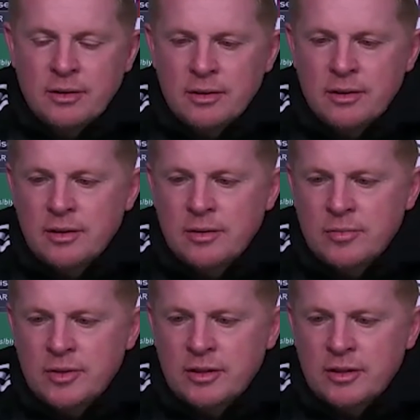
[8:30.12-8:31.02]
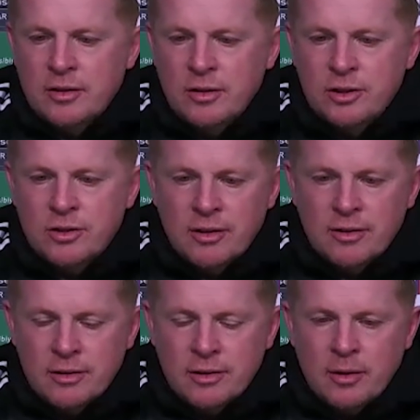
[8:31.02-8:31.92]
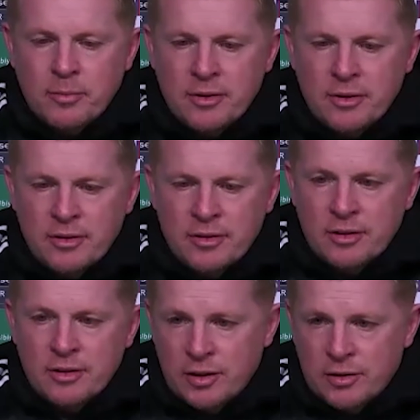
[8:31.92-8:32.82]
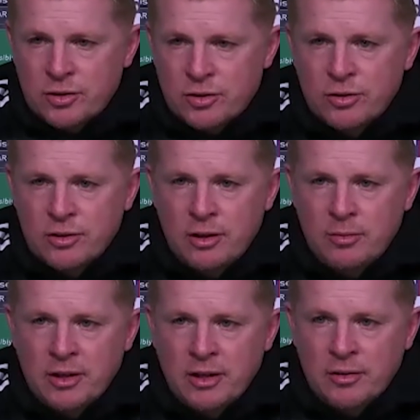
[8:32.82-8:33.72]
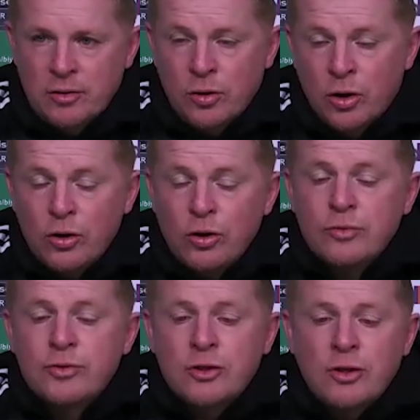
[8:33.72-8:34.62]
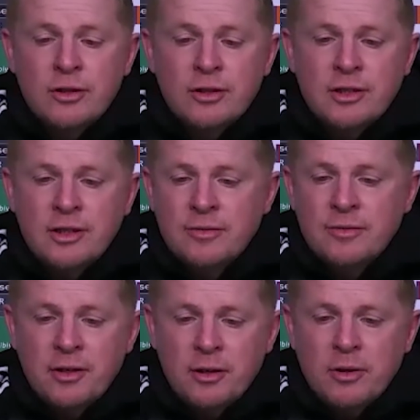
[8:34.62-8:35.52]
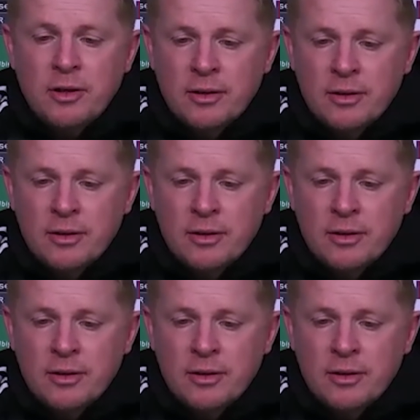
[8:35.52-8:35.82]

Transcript: Um, and they've got good strength and depth, and I think they've got a strong team again who, who have started the season very well.